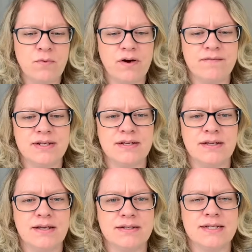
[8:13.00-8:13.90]
of a
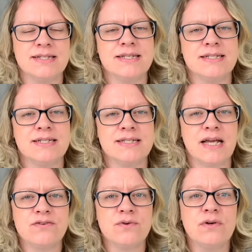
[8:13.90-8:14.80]
consistent
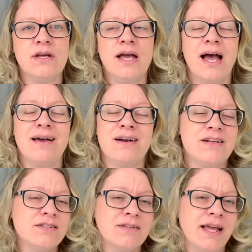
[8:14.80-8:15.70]
schedule. I'd
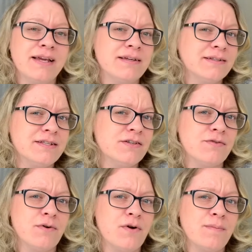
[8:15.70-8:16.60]
also like to
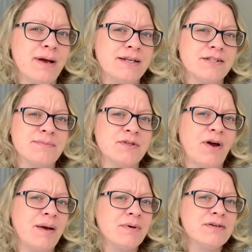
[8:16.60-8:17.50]
grow my
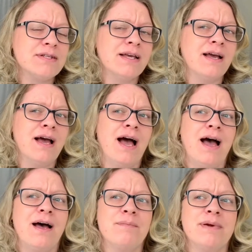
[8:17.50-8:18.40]
subscribers.
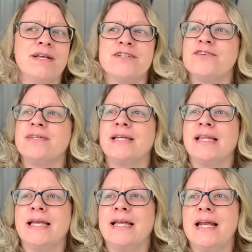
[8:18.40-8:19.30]

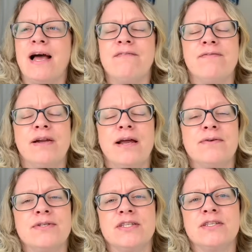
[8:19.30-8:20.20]
Interestingly enough, when I
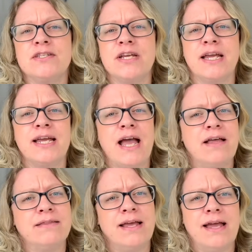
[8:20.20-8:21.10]
was checking
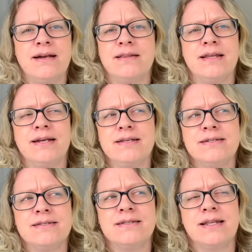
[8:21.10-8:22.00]
out the
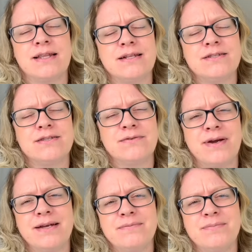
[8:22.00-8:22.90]
analytics, I think that's the
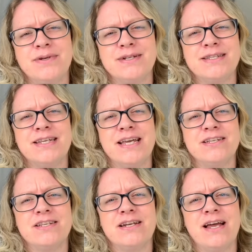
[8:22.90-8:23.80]
right pronunciation,